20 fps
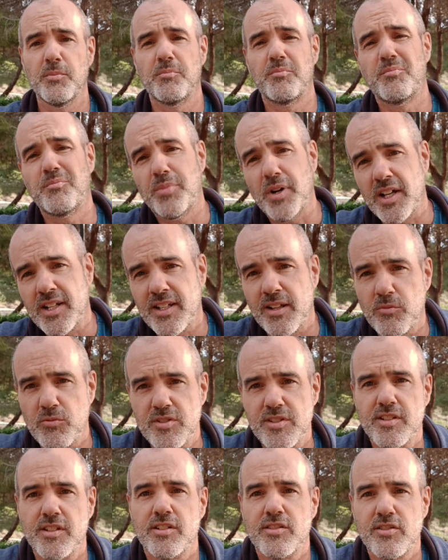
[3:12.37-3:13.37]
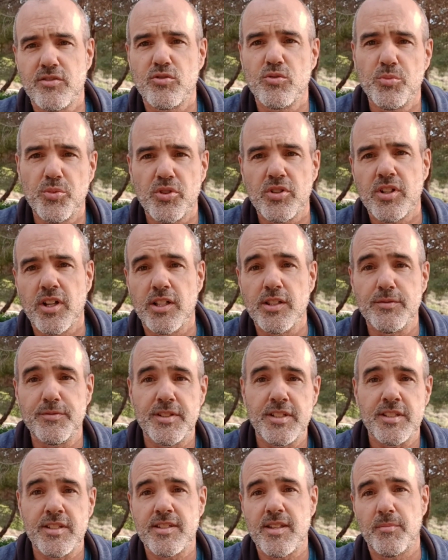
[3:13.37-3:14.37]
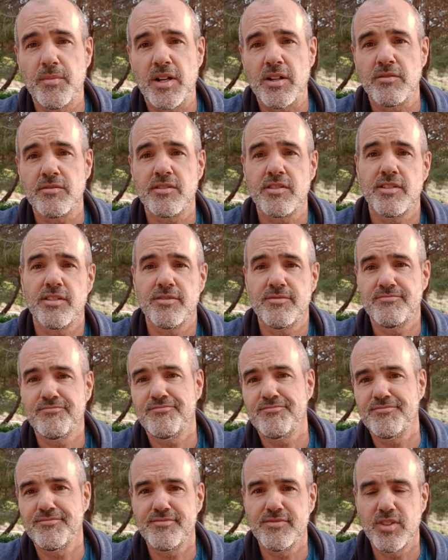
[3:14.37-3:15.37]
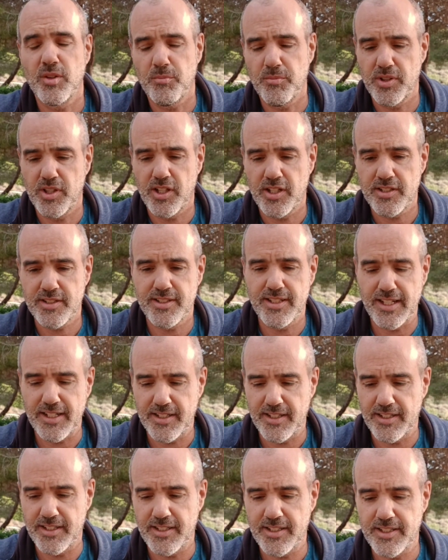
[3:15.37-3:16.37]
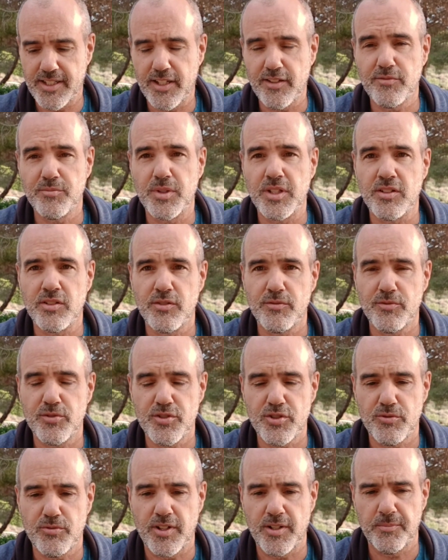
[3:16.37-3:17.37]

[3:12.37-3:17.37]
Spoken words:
But I was not super convinced about the plot that he gave me on the first try.